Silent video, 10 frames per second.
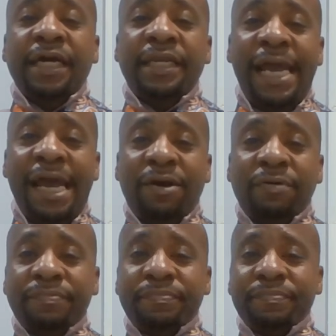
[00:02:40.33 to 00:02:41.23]
Now,
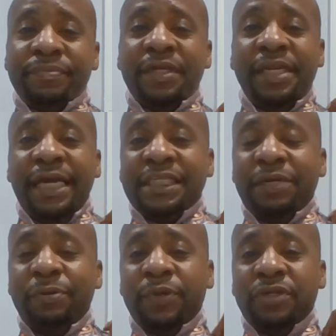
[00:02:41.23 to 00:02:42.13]
the next
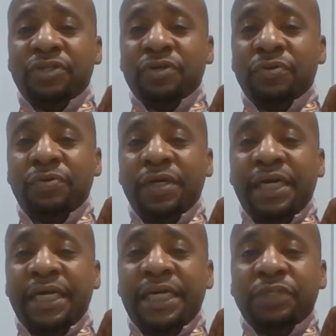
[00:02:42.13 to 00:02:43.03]
thing we want to do
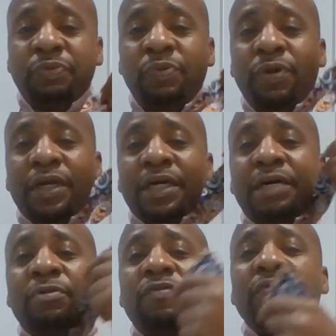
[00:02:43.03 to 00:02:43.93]
is we want to
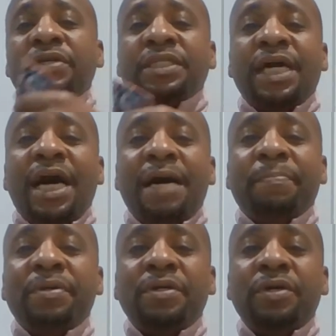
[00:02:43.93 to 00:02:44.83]
come over the
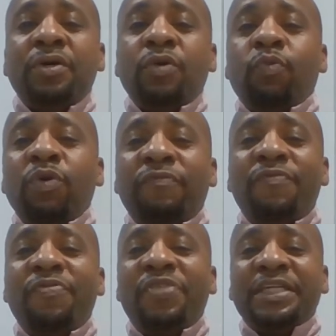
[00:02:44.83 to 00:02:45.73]
top with
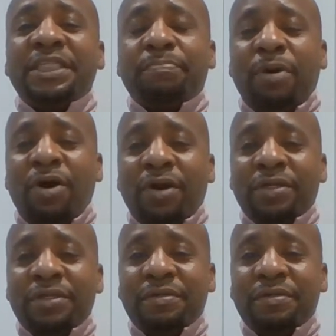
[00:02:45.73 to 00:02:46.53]
this part,